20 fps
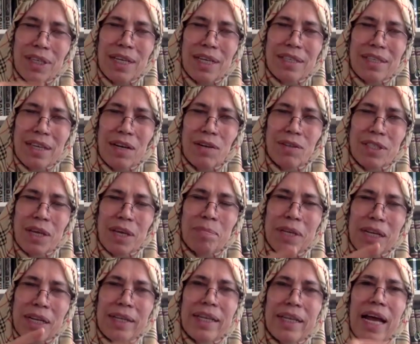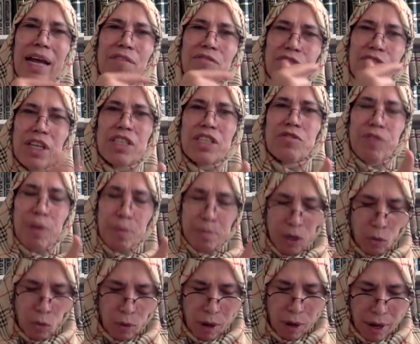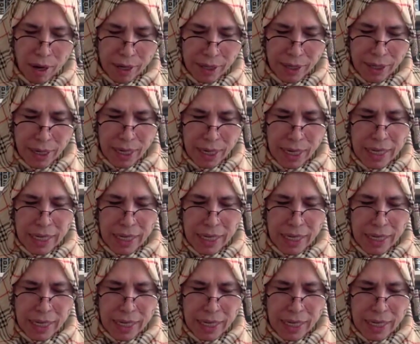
Rasulullah sallallahu he read a verse from the Quran,